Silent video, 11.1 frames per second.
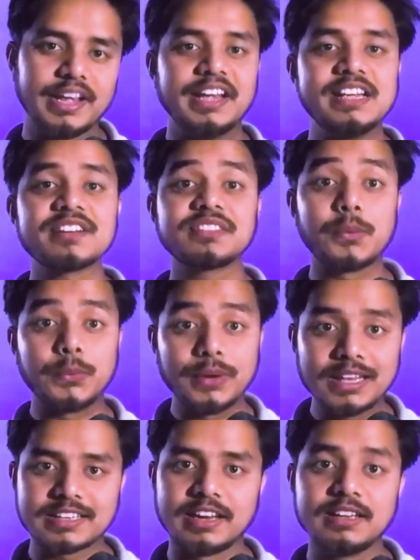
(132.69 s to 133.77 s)
Here's the
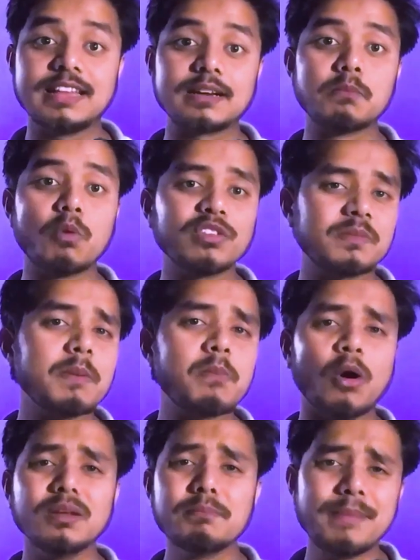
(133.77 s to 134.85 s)
reality that most
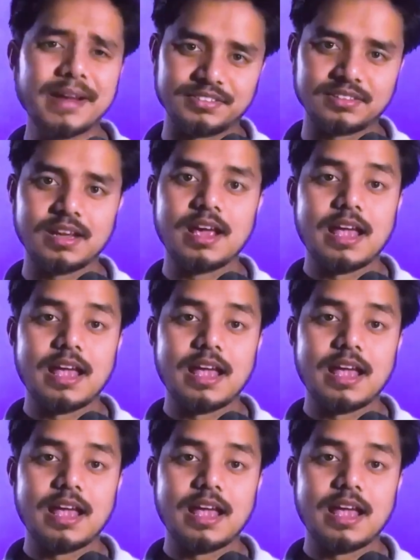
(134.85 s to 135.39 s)
people miss.